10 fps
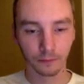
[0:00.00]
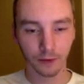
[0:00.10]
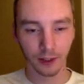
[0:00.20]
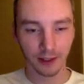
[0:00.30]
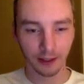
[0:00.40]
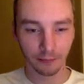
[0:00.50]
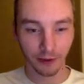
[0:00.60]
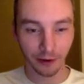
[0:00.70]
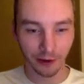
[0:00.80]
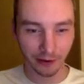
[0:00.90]
Did I kill
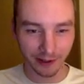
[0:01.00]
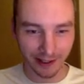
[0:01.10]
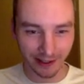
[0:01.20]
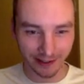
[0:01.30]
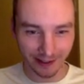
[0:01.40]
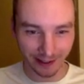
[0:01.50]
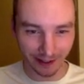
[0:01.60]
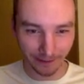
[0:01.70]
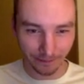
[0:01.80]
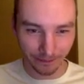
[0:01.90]
him? No, he's there, he's tiny.
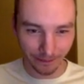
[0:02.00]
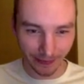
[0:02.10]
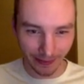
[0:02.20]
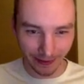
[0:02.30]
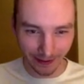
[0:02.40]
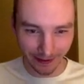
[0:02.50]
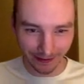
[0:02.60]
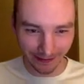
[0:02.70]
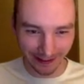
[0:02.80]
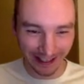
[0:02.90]

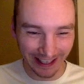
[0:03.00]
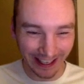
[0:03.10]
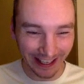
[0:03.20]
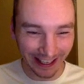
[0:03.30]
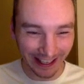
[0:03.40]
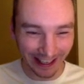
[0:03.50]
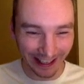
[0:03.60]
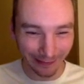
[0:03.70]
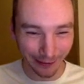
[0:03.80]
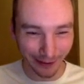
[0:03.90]

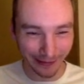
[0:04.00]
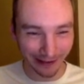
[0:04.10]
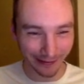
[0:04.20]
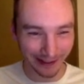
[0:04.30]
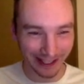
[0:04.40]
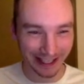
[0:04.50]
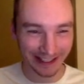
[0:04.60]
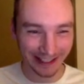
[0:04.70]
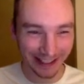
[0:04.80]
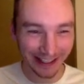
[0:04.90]
I brought him back from the dead.
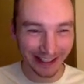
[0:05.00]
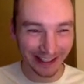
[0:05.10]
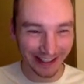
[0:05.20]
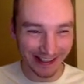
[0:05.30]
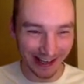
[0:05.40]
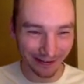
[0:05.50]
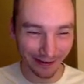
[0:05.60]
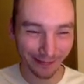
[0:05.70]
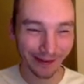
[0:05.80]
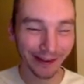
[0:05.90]
I can save
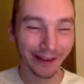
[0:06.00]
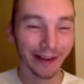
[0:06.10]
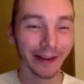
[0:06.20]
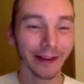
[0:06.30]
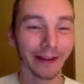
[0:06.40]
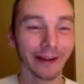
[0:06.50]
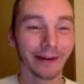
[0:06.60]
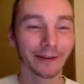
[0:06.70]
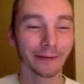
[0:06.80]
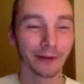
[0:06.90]
him. I'll
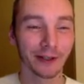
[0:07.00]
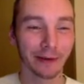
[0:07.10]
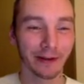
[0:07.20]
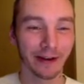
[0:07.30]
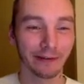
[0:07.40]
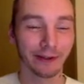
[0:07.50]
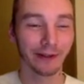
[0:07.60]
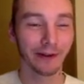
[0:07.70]
also push him out of the level.